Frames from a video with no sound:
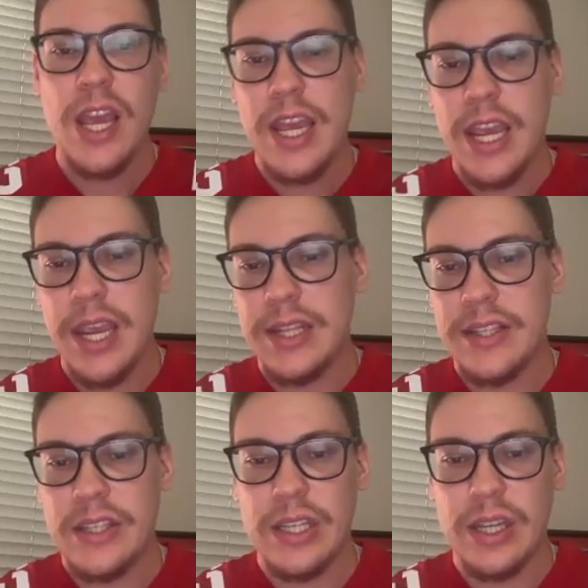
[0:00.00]

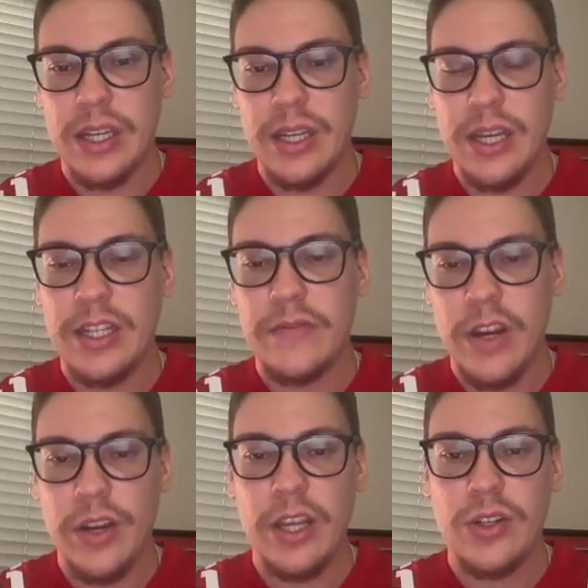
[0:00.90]
it's very
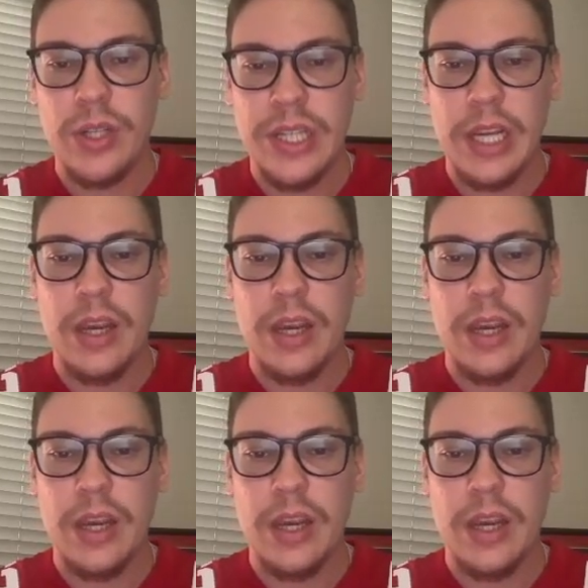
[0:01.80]
interesting.